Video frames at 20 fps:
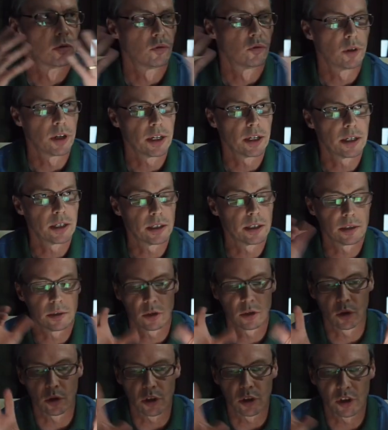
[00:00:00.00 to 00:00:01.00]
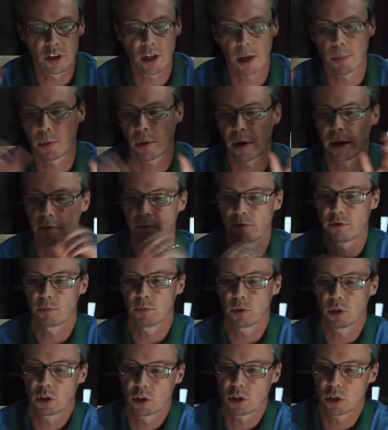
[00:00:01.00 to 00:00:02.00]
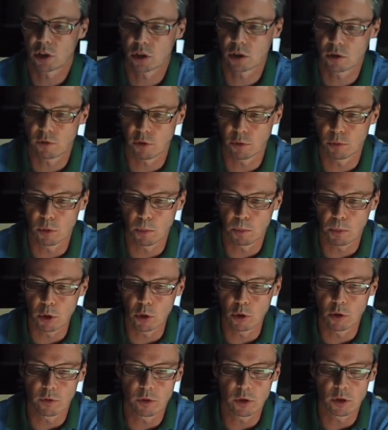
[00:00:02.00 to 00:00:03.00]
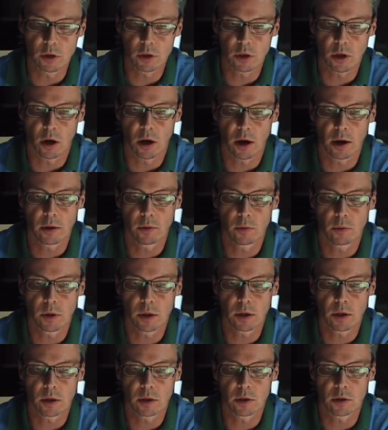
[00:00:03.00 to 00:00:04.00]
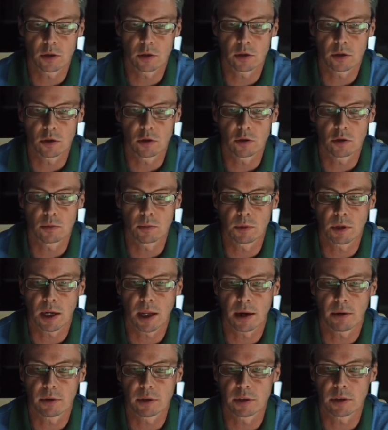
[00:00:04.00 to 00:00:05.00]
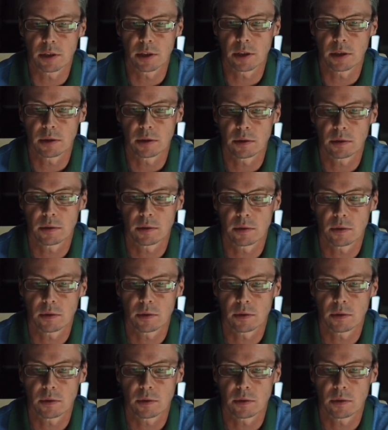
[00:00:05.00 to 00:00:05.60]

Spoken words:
really sort of separate from the blue of the sky, we're going to just do some clarity